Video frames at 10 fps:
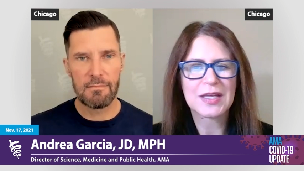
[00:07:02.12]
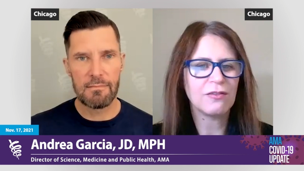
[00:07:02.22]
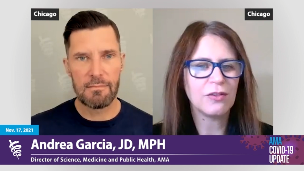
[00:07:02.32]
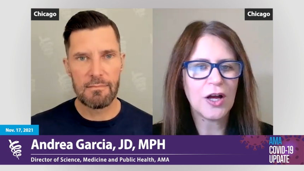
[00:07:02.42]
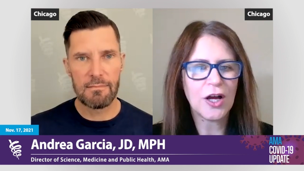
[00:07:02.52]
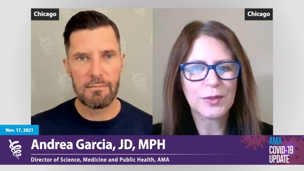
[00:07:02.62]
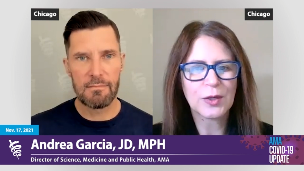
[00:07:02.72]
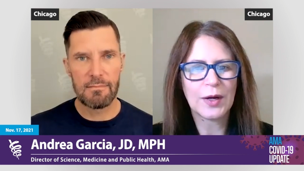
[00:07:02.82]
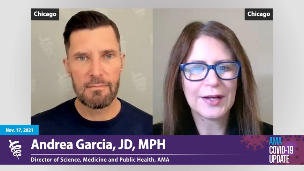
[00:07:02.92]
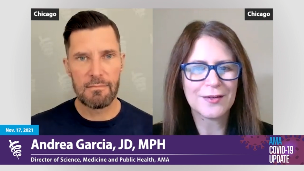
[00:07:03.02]
Speaker 1: have long
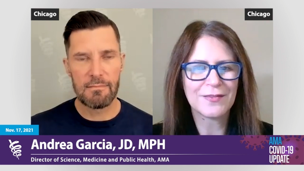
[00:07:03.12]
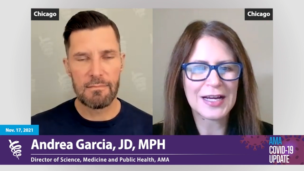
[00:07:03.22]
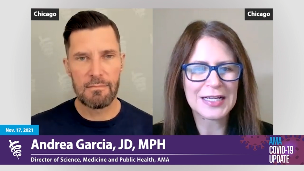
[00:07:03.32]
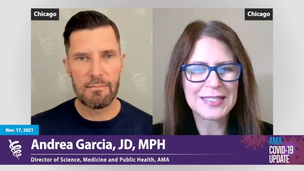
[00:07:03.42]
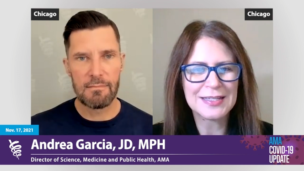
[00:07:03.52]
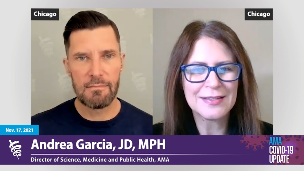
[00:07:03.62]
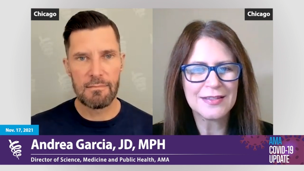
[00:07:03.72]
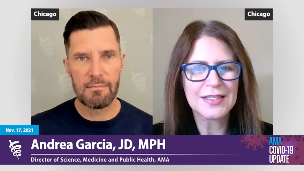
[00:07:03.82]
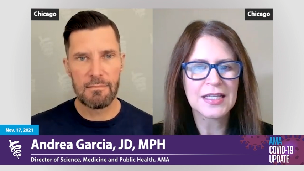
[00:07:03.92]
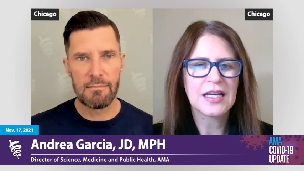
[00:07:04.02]
required
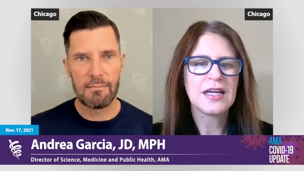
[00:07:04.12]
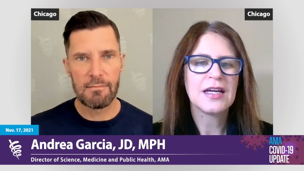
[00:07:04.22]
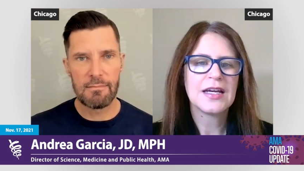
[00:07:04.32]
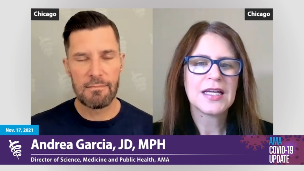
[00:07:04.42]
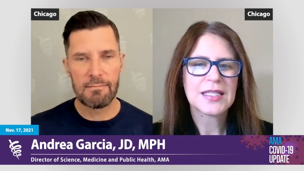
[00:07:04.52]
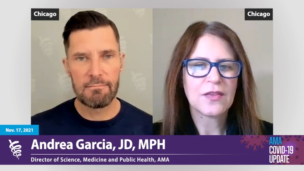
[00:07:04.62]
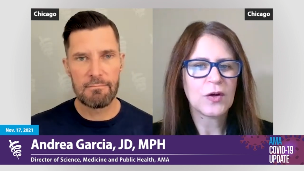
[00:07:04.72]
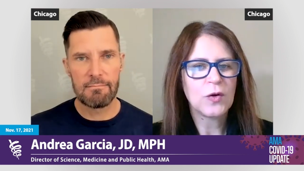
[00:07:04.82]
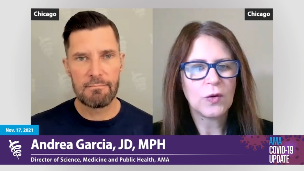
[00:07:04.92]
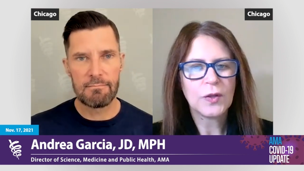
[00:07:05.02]
vaccines. He said the
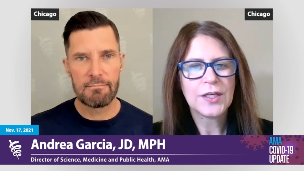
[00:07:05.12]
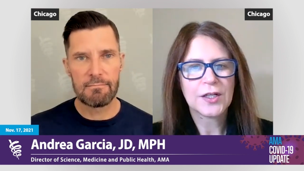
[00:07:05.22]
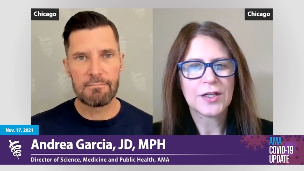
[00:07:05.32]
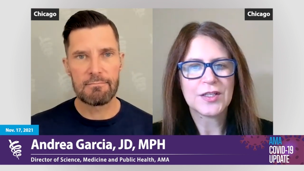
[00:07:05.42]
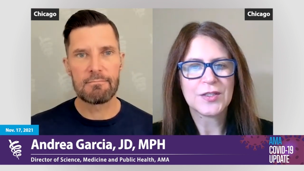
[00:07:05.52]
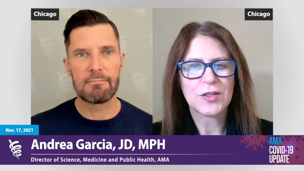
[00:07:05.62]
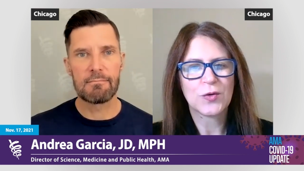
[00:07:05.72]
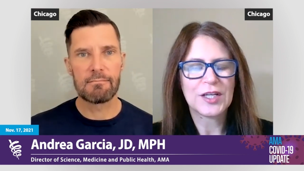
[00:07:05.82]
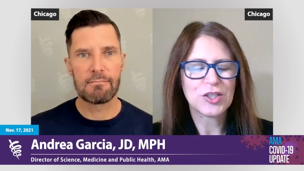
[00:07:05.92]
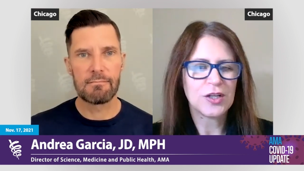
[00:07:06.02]
goal here is
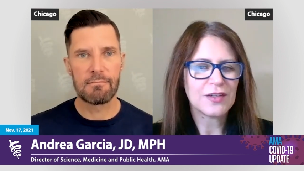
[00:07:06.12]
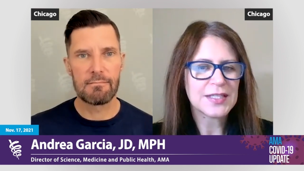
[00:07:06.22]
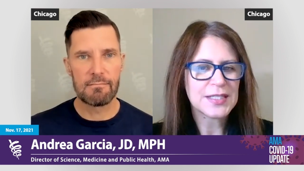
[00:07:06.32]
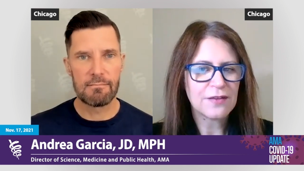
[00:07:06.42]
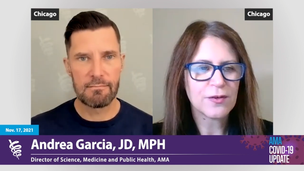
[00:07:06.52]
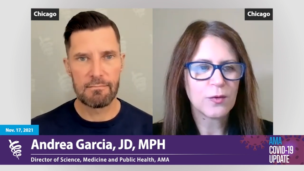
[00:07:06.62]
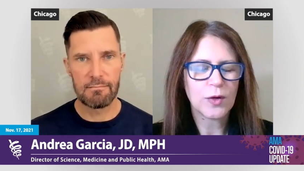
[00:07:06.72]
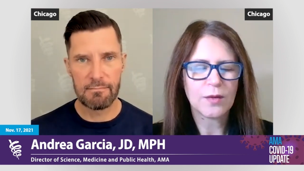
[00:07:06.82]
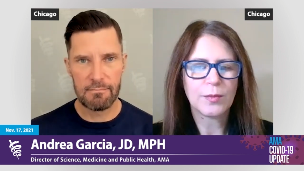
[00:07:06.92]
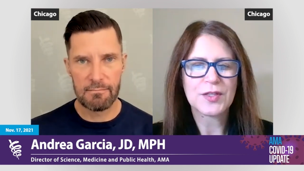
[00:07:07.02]
creation of a safer
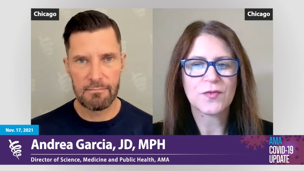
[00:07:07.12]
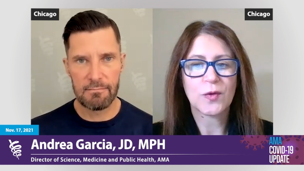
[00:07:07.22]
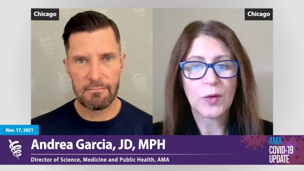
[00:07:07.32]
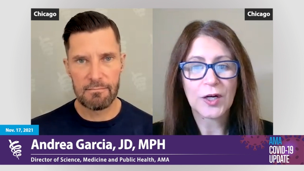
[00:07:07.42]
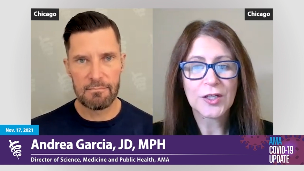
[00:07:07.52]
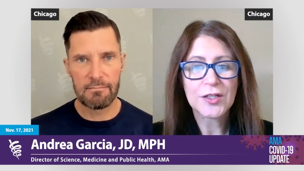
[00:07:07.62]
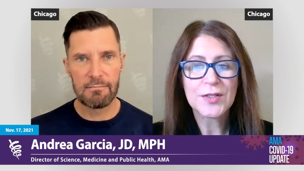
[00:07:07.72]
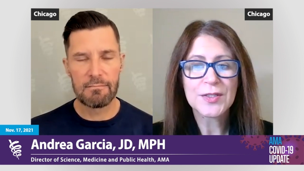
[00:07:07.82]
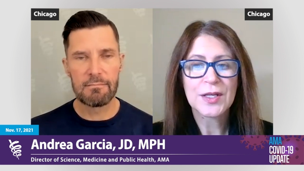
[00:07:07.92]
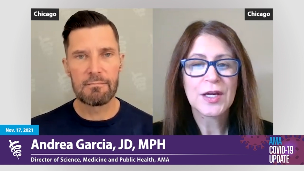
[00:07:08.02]
workplace for
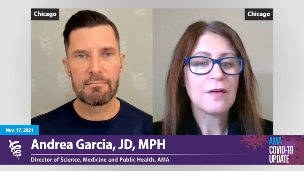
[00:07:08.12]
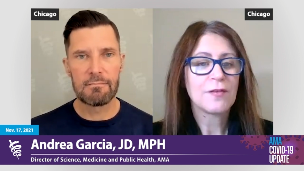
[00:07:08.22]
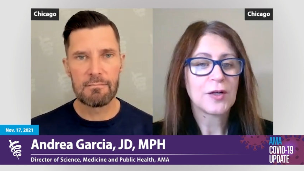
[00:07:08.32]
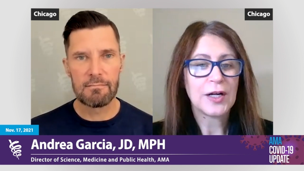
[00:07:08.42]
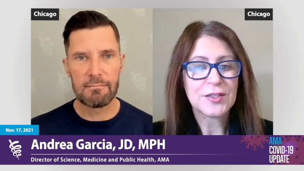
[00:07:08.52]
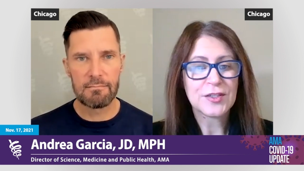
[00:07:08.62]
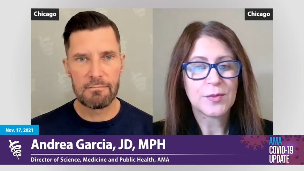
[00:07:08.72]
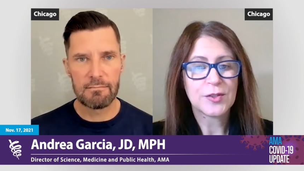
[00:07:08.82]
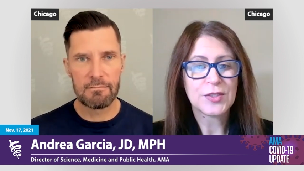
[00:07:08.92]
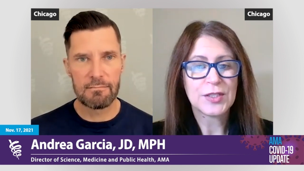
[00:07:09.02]
workers, for
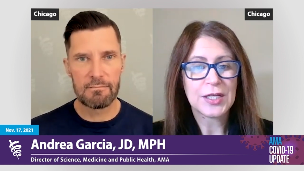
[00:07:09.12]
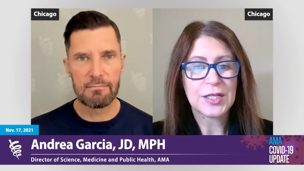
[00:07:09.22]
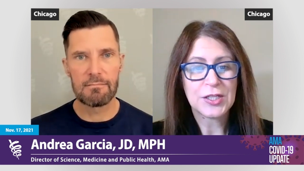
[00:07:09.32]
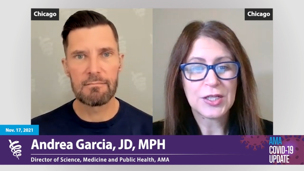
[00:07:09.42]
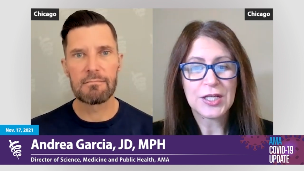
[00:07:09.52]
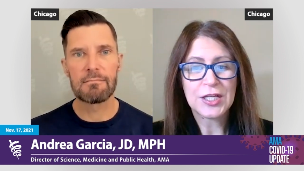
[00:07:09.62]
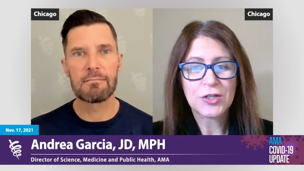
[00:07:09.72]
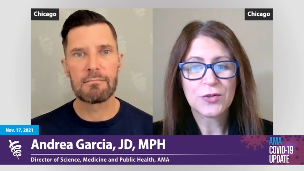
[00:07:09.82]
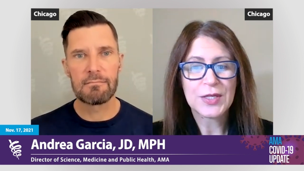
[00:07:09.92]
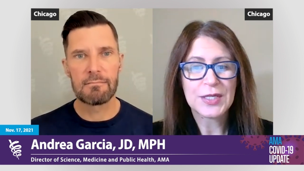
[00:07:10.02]
customers to, to
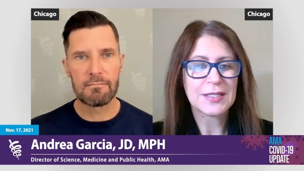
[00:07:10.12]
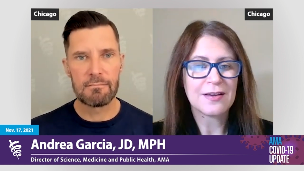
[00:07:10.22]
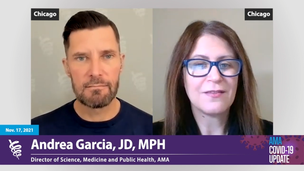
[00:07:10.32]
increase